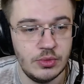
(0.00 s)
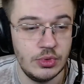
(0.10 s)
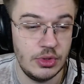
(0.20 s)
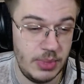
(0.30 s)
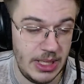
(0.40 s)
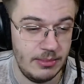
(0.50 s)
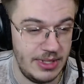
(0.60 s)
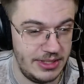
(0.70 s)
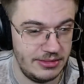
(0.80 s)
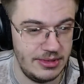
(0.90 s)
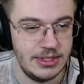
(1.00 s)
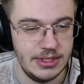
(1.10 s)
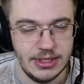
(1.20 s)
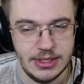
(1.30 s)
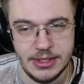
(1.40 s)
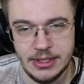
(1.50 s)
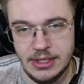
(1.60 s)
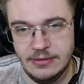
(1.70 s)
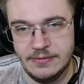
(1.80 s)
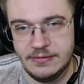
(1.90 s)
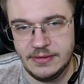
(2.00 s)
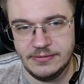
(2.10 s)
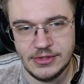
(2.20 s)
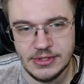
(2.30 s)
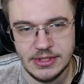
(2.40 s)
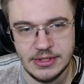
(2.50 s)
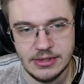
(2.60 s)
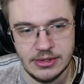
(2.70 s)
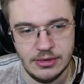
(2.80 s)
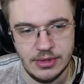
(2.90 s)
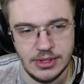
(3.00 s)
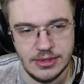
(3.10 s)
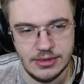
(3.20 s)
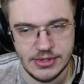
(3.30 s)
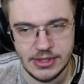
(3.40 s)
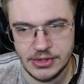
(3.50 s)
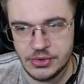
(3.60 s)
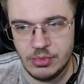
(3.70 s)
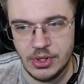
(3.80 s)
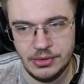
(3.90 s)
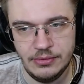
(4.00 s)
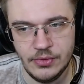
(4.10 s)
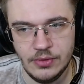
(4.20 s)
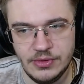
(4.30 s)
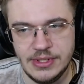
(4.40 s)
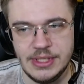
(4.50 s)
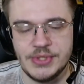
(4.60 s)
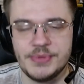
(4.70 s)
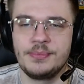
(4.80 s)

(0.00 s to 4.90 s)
obey better if she didn't know that there's like Subaru involved in this.